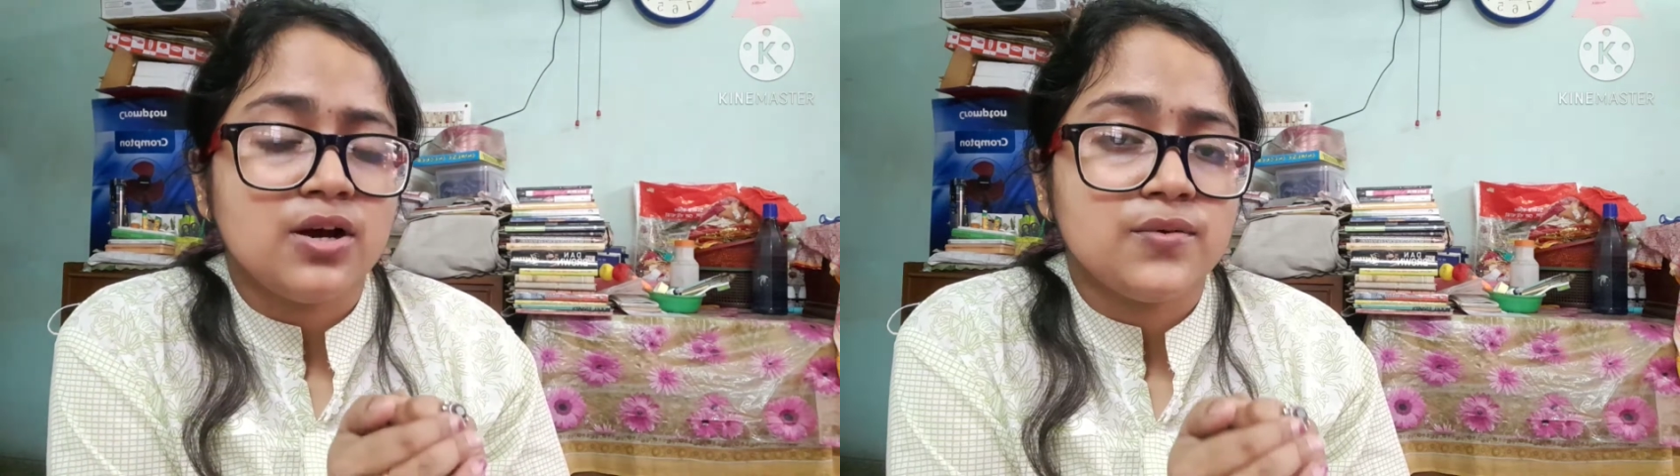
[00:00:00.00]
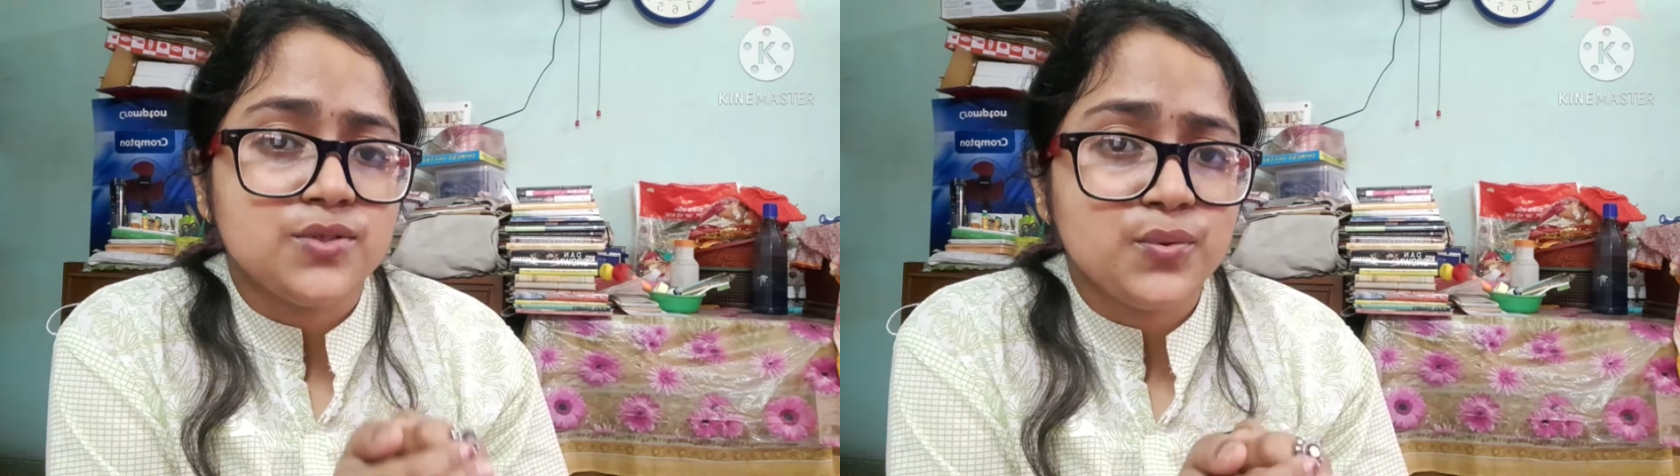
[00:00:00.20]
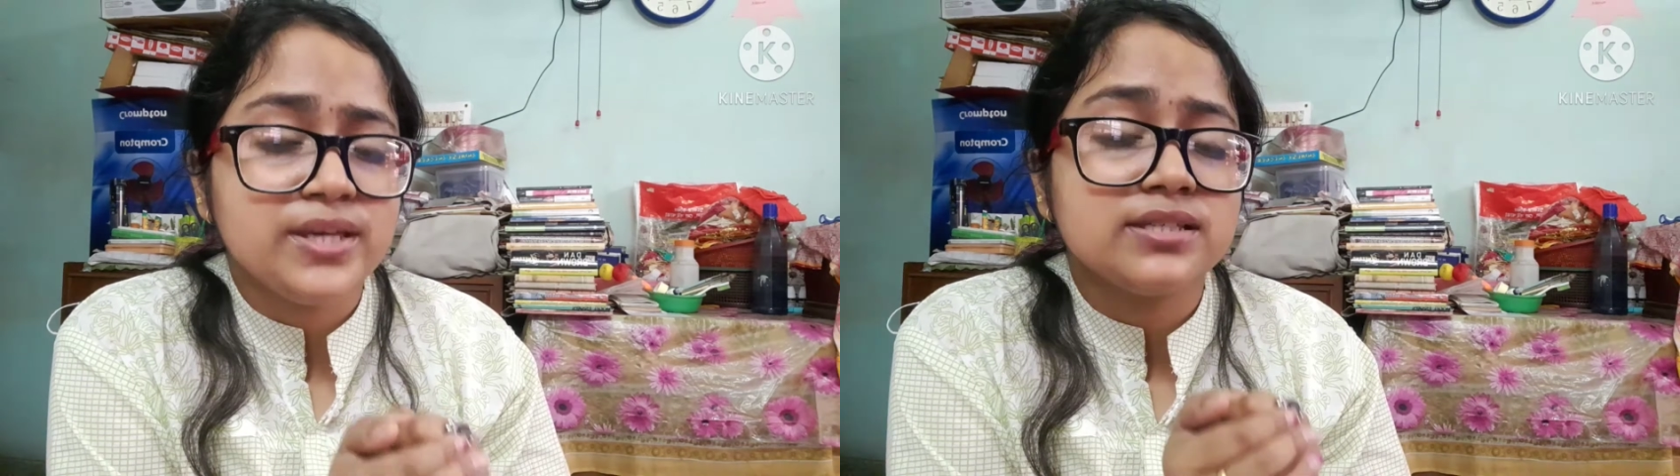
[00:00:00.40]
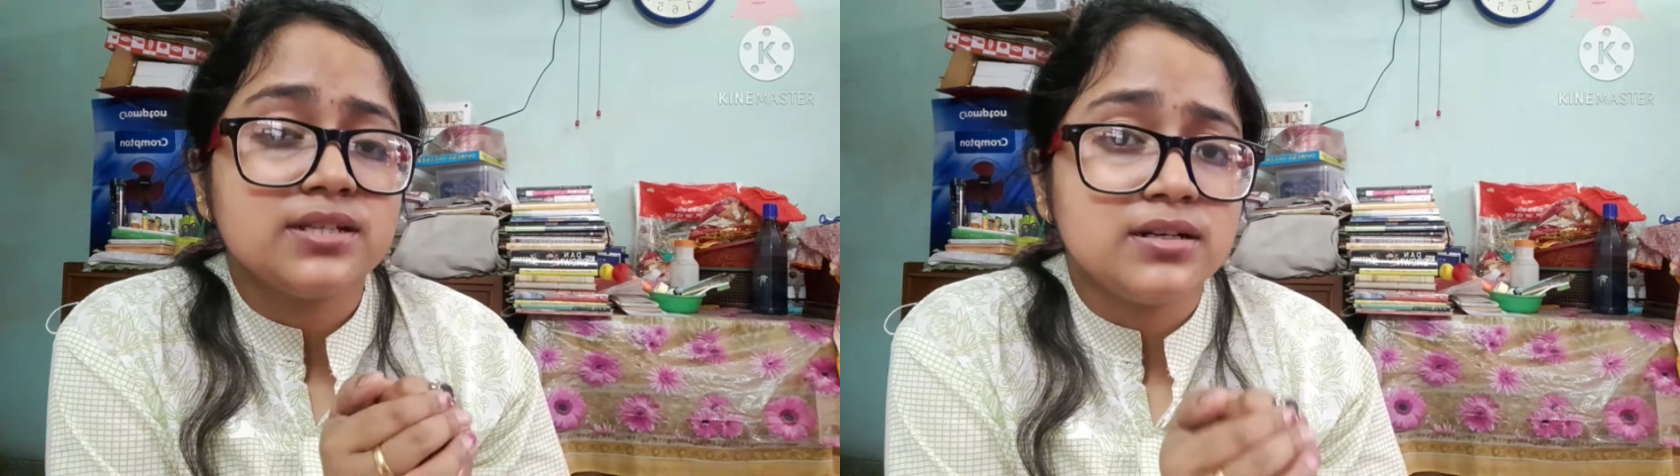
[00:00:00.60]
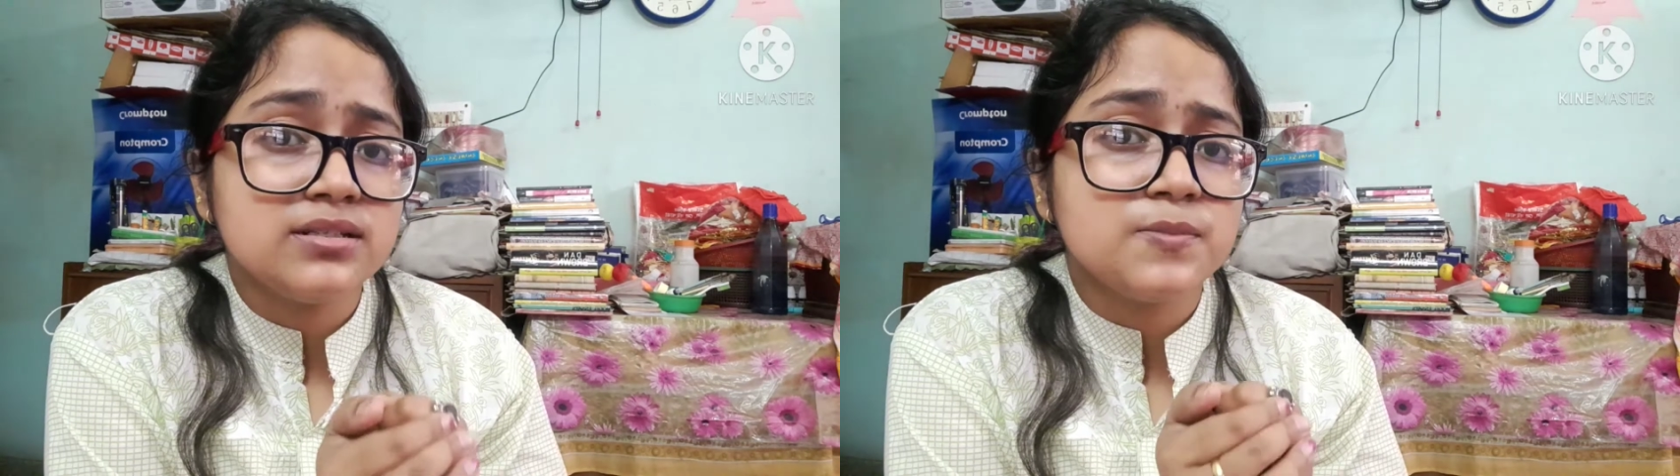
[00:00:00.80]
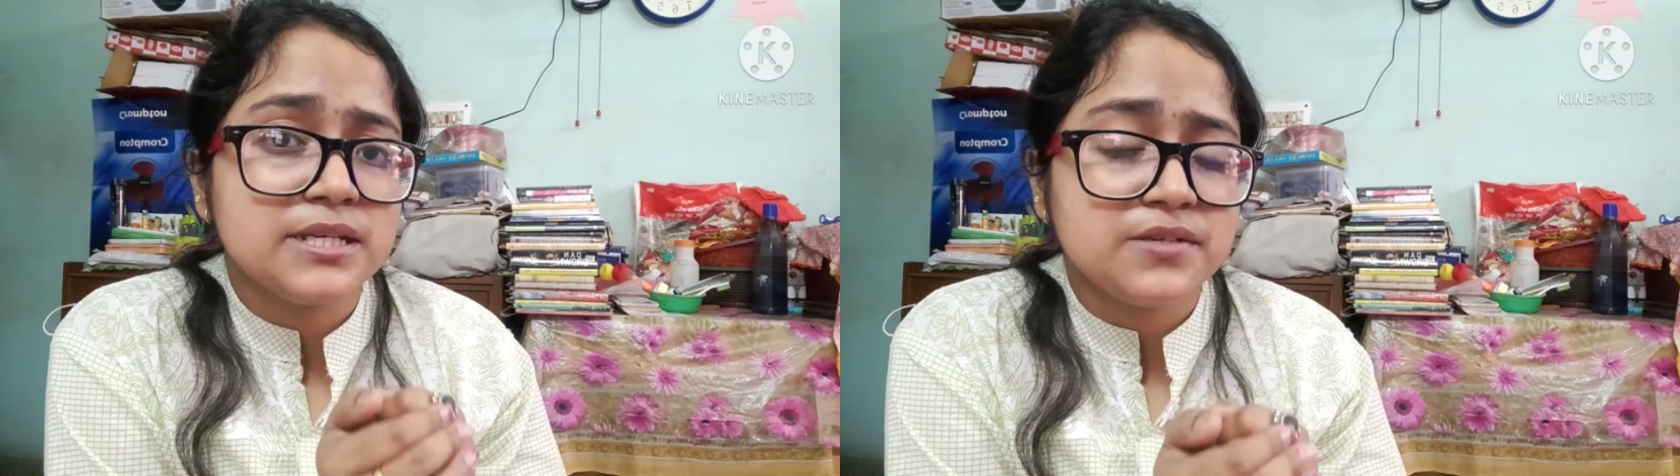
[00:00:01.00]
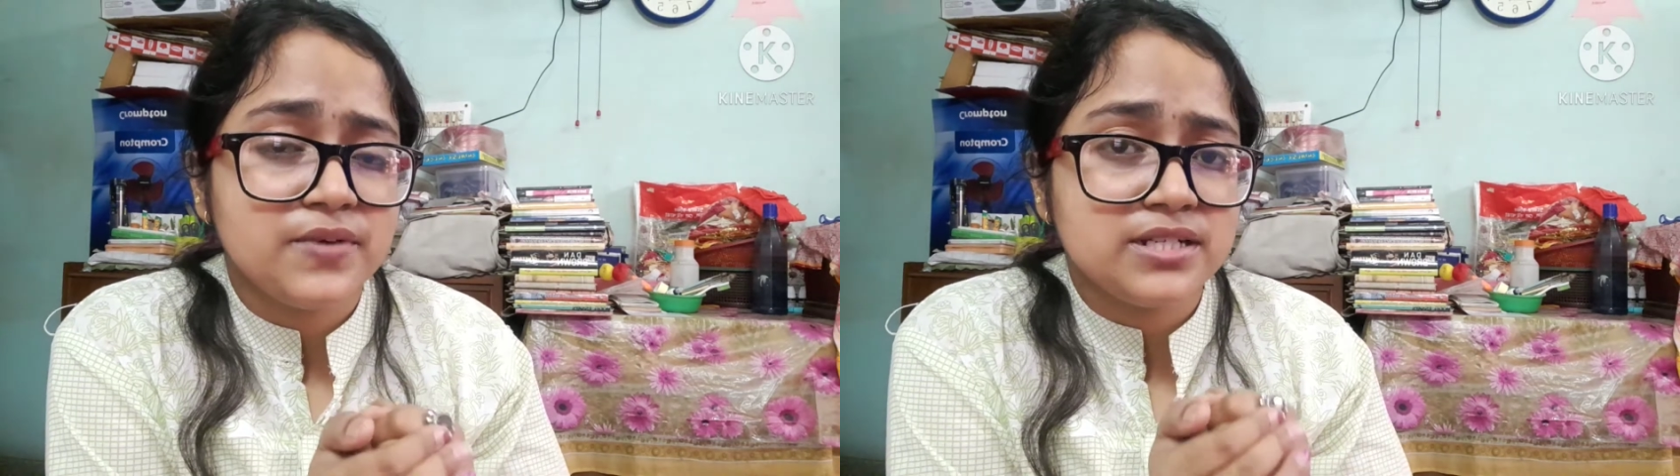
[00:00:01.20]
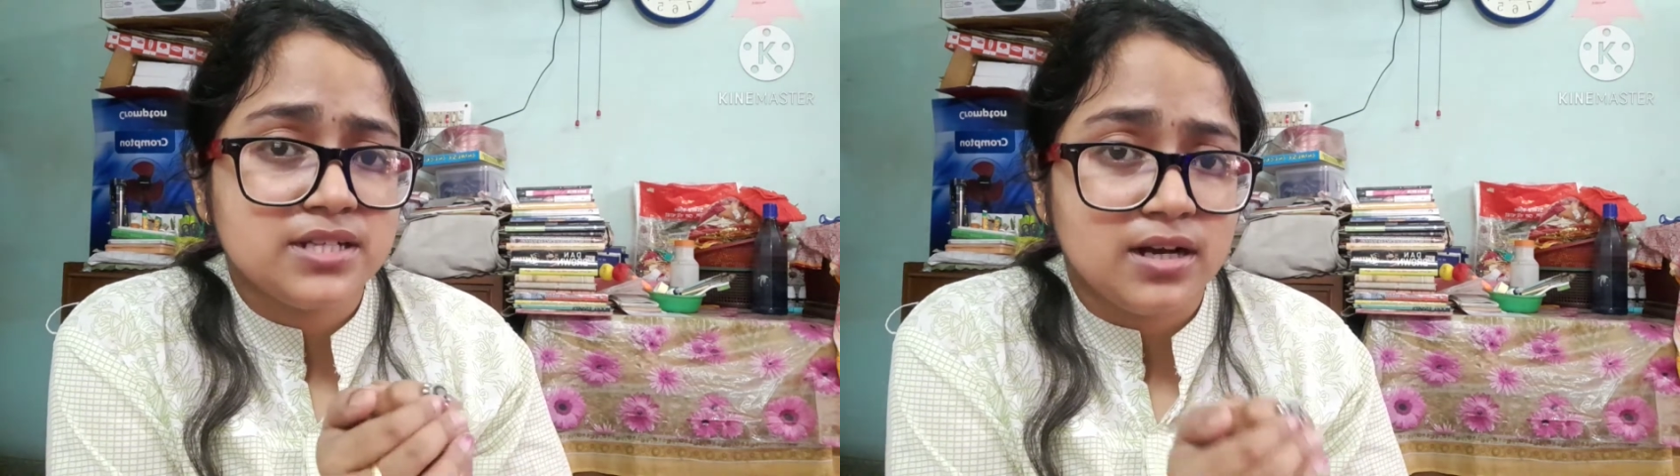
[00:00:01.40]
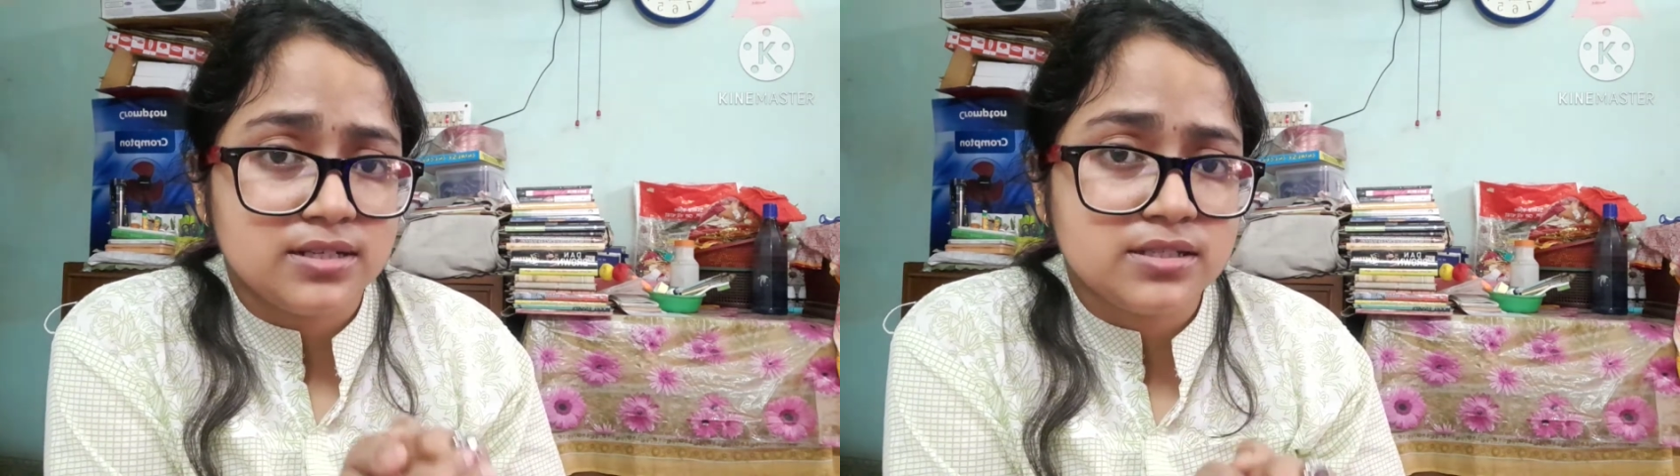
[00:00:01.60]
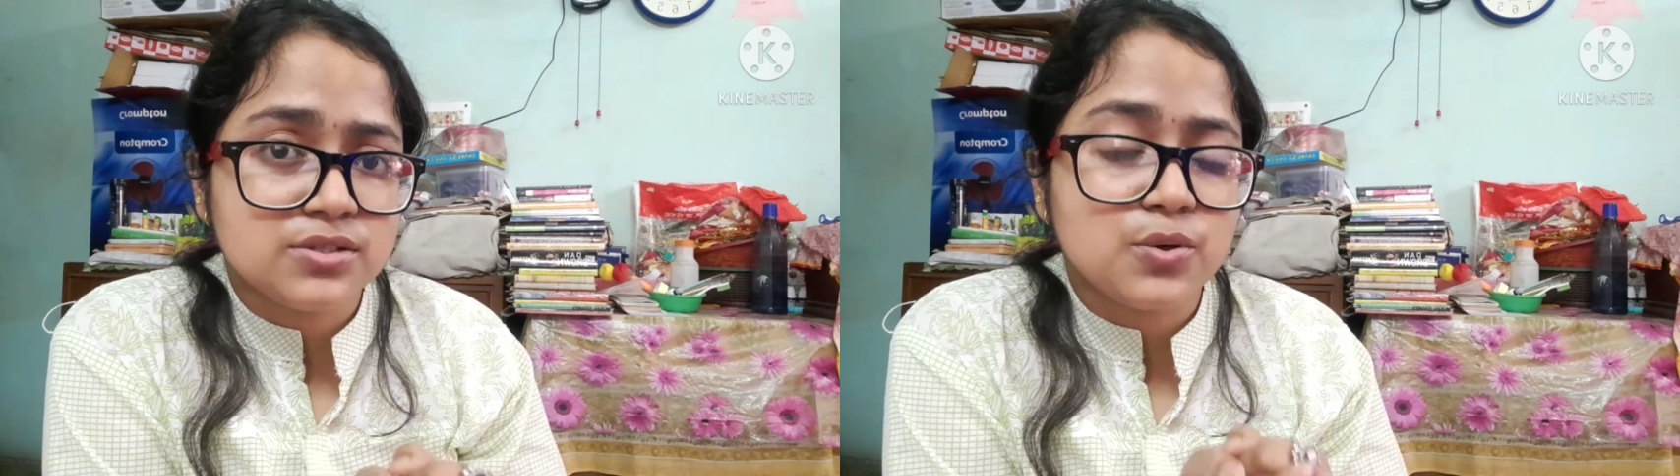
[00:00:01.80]
of doing certain specific
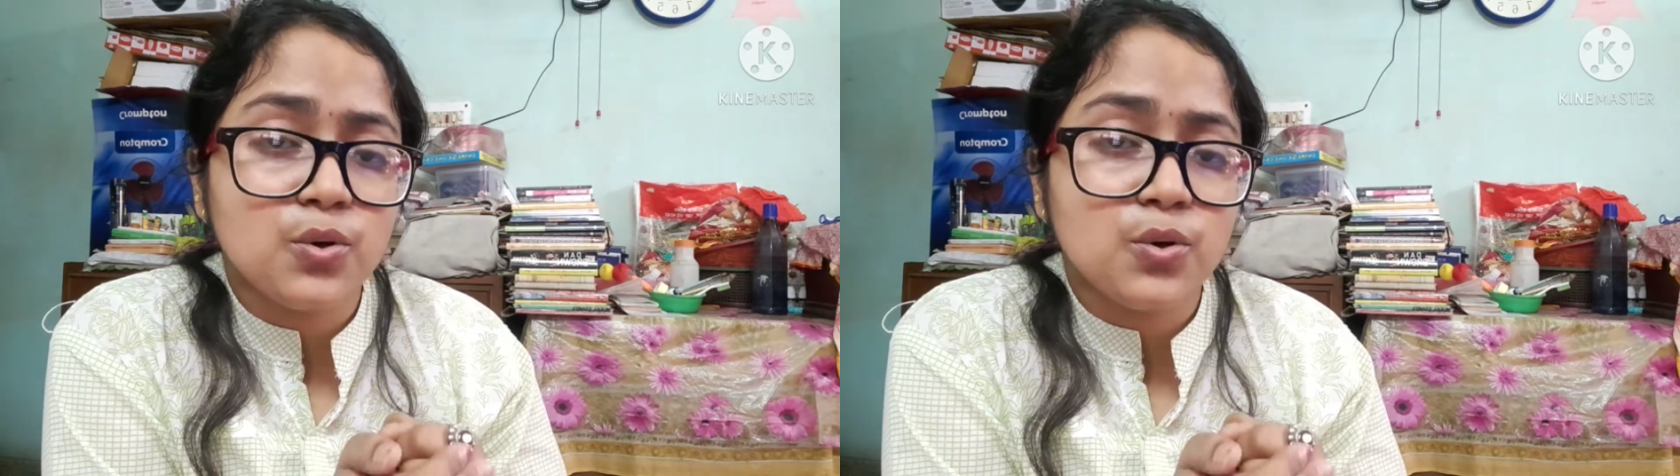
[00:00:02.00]
tasks